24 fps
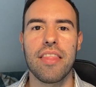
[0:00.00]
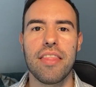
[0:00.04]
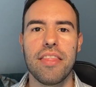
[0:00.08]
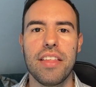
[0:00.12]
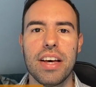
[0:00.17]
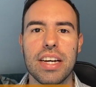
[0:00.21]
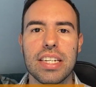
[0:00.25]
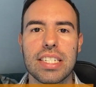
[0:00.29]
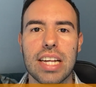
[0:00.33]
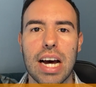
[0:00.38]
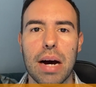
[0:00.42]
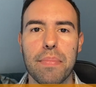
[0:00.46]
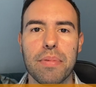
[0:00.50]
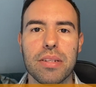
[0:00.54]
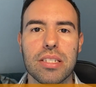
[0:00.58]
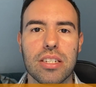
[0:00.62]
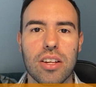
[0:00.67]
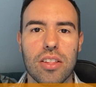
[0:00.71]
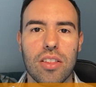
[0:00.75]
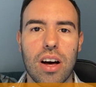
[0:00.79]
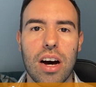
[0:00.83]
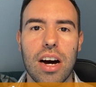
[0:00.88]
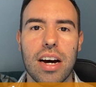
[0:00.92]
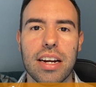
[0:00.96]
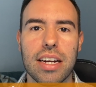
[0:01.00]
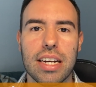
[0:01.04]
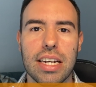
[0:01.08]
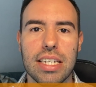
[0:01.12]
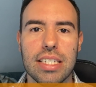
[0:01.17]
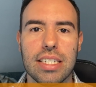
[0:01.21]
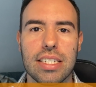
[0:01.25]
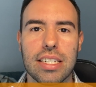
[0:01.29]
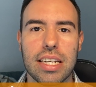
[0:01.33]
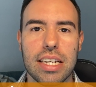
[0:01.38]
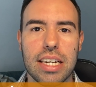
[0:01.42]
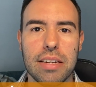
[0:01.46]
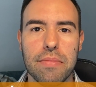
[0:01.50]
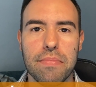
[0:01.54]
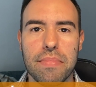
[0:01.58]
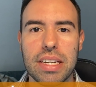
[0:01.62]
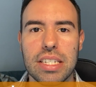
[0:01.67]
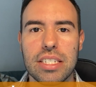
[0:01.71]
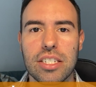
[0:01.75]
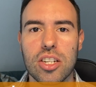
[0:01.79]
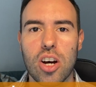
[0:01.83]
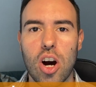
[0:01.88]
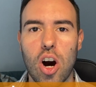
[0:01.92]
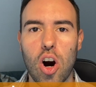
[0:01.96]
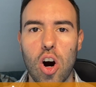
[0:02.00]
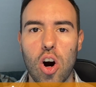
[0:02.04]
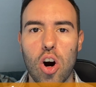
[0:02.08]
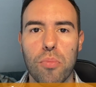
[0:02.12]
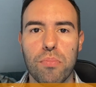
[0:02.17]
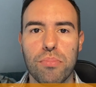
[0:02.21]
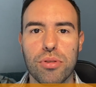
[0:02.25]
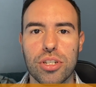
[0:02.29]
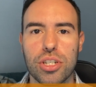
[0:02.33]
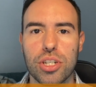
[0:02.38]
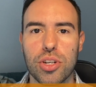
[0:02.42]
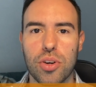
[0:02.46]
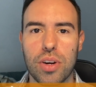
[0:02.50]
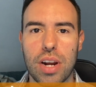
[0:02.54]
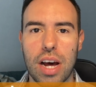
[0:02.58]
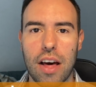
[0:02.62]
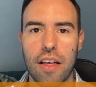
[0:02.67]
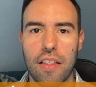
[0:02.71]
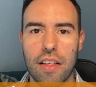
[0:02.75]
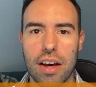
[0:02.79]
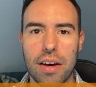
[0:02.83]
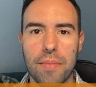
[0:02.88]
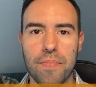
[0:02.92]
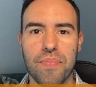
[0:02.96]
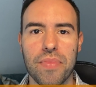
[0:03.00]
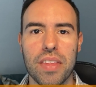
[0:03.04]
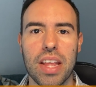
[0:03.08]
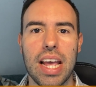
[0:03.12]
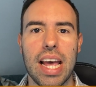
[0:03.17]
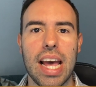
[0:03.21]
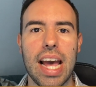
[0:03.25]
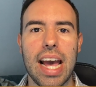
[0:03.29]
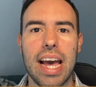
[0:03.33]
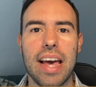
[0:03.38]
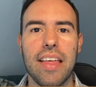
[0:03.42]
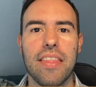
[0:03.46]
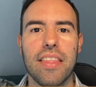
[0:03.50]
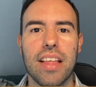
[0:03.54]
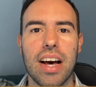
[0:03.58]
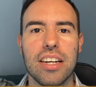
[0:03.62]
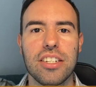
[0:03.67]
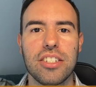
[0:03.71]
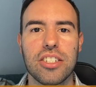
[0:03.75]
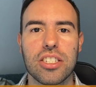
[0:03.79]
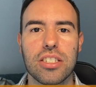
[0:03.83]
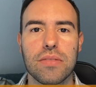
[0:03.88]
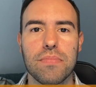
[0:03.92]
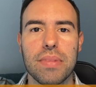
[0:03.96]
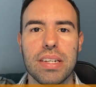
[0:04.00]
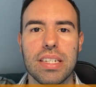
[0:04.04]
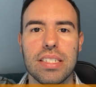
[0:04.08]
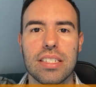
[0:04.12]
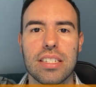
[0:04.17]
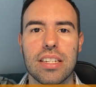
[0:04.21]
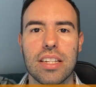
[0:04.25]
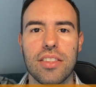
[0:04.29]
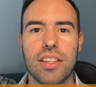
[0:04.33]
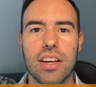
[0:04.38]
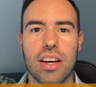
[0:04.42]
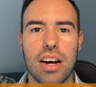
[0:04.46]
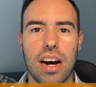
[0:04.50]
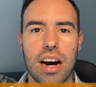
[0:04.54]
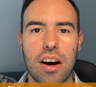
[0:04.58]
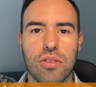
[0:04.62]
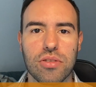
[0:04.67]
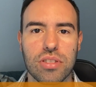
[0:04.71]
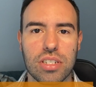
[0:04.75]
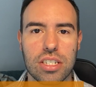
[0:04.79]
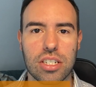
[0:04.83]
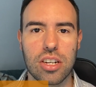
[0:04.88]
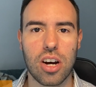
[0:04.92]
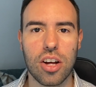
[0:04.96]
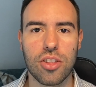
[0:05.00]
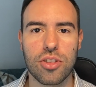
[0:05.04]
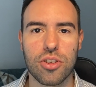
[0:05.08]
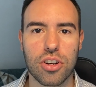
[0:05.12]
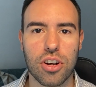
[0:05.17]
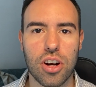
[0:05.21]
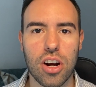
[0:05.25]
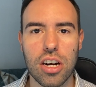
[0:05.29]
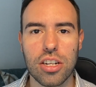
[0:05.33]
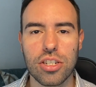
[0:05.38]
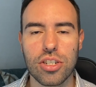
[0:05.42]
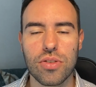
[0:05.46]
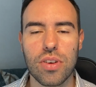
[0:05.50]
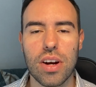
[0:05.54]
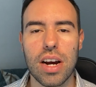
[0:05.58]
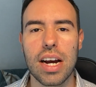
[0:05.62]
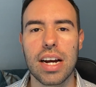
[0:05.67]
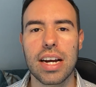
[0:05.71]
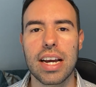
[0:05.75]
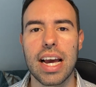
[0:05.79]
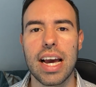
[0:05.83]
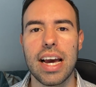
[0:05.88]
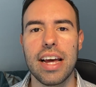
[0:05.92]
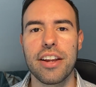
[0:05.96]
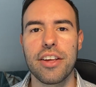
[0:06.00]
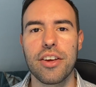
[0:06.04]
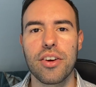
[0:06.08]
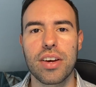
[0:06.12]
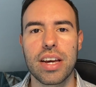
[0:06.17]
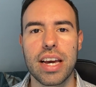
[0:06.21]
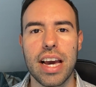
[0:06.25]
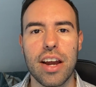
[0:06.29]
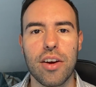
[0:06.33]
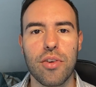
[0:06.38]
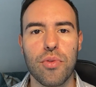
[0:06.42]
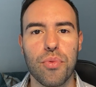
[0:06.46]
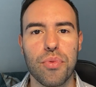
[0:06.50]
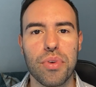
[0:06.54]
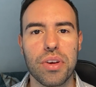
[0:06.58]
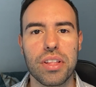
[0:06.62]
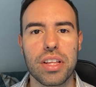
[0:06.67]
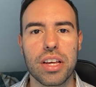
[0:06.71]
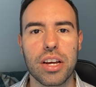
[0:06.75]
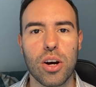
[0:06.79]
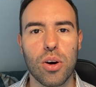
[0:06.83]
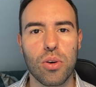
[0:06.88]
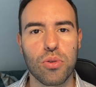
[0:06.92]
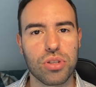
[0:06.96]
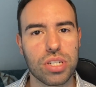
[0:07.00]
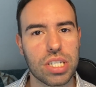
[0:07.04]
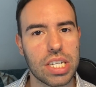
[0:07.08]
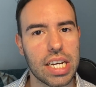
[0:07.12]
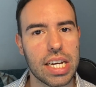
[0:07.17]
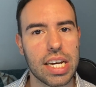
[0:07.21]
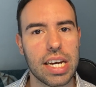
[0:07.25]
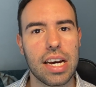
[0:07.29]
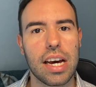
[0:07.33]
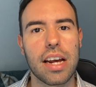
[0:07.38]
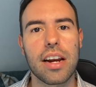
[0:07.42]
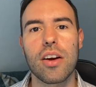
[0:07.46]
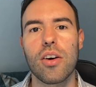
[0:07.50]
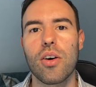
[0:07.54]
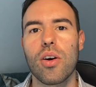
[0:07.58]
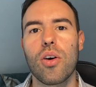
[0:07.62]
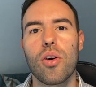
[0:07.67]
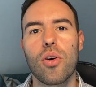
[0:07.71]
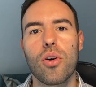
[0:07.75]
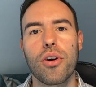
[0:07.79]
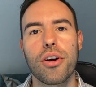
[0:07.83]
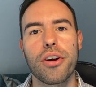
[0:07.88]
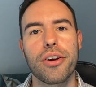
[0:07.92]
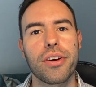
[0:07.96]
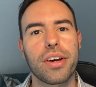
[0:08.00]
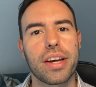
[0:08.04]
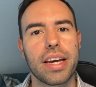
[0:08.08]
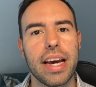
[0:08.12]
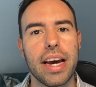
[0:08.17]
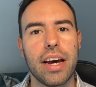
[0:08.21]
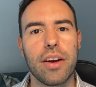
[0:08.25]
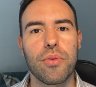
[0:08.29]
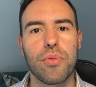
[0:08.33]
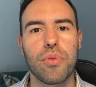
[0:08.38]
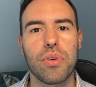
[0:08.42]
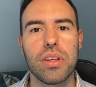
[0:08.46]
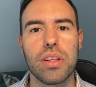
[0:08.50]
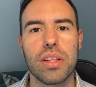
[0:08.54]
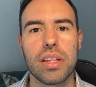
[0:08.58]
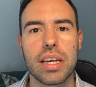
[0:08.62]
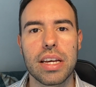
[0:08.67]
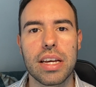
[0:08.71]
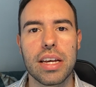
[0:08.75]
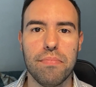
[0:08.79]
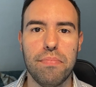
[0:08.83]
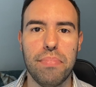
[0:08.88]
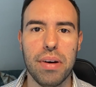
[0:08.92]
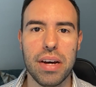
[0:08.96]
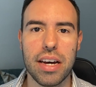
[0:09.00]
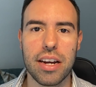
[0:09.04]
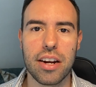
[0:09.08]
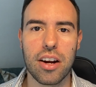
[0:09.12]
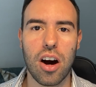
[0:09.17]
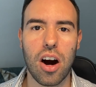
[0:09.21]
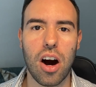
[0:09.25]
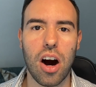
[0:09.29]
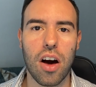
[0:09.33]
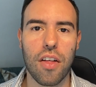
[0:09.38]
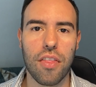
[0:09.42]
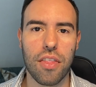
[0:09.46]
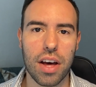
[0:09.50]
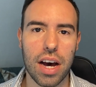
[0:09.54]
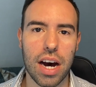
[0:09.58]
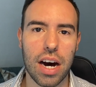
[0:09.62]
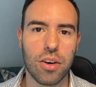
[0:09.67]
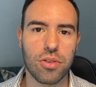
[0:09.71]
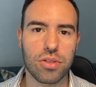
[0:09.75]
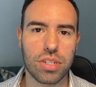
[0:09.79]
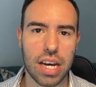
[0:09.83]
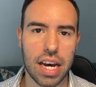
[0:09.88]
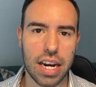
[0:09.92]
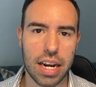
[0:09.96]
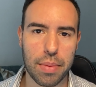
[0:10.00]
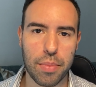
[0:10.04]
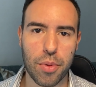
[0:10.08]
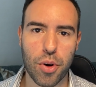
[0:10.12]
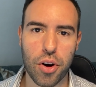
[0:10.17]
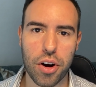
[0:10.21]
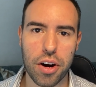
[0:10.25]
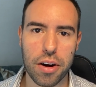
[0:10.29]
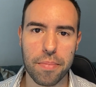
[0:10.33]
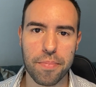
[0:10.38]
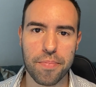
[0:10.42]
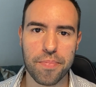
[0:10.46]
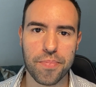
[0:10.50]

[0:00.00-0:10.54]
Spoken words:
This happens a lot. It means opcionada. And that just means the house is under contract and you can't really go see it or you can't really bid on the house anymore.